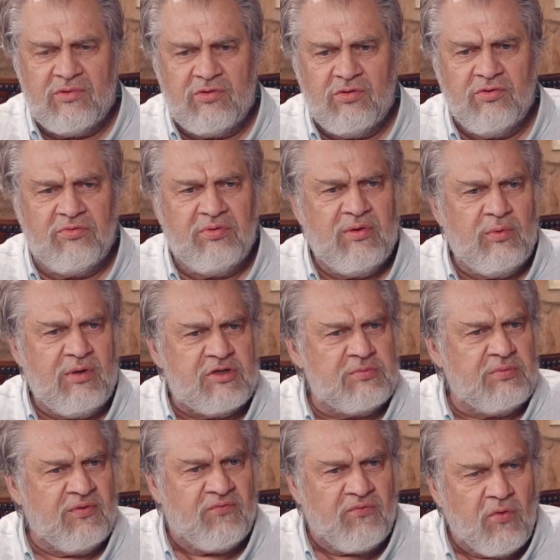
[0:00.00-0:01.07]
2 or 3 weeks
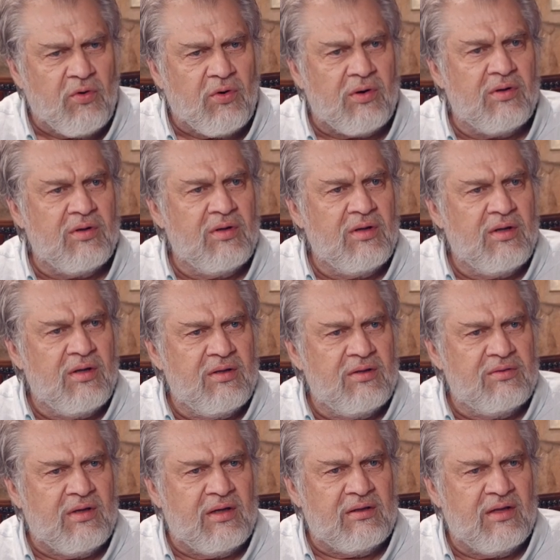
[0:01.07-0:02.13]
before
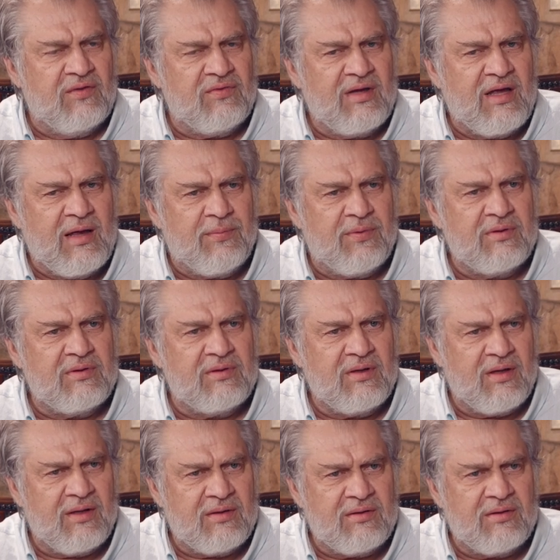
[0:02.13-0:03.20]
9/11 happened
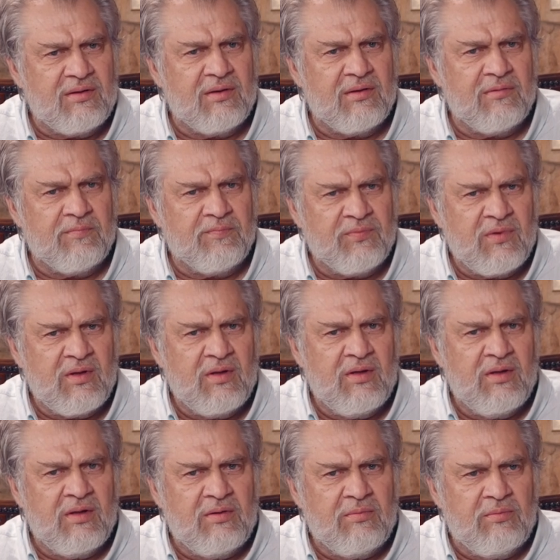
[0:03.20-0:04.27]
and
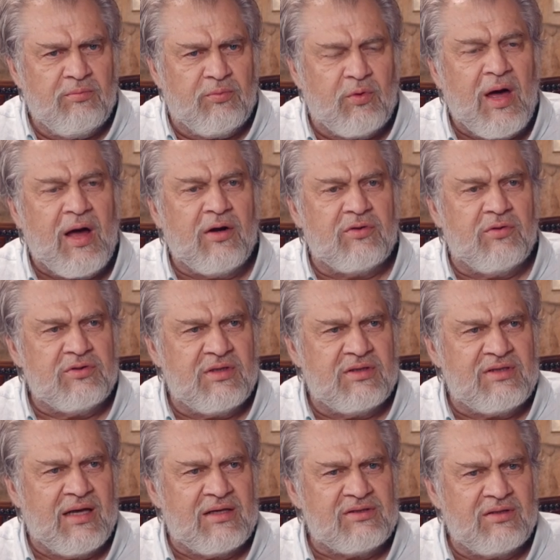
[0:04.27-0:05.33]
prior to his
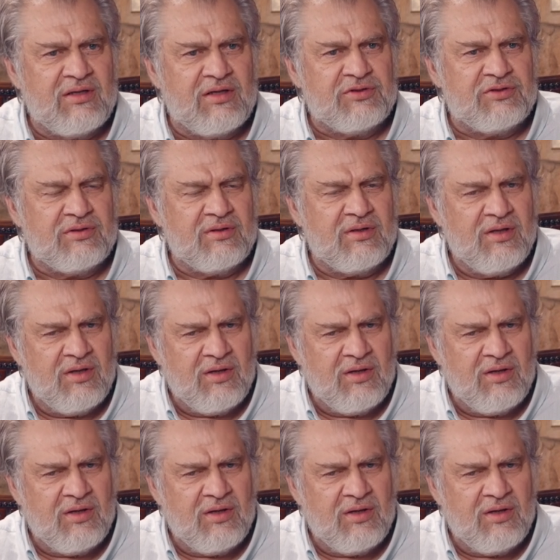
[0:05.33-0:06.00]
assassination?